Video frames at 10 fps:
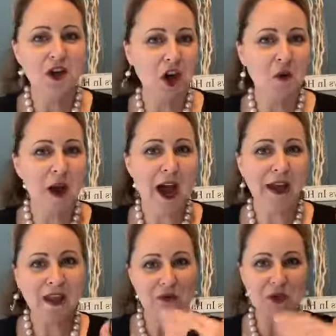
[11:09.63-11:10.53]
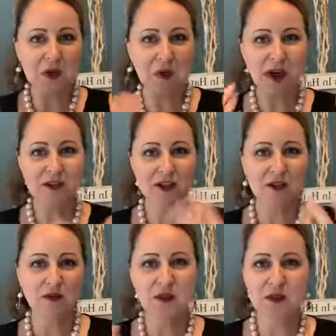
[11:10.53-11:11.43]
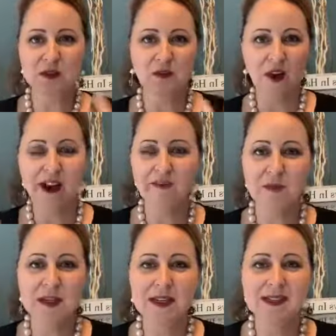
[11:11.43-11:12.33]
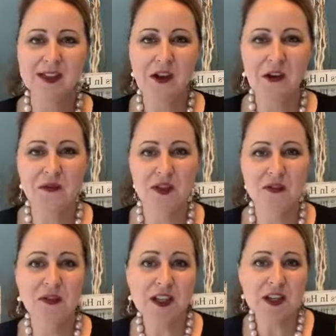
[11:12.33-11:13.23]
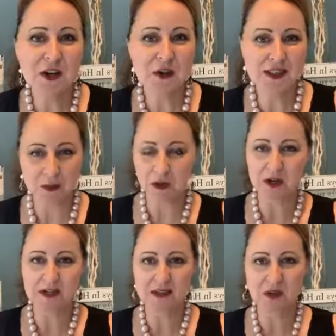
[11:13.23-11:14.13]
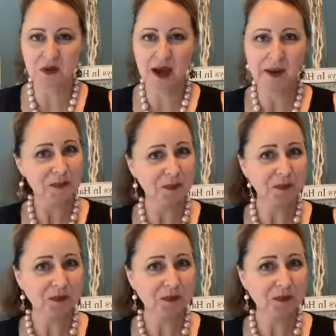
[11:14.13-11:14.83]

go back and rewatch the first 5 minutes of the video this morning so that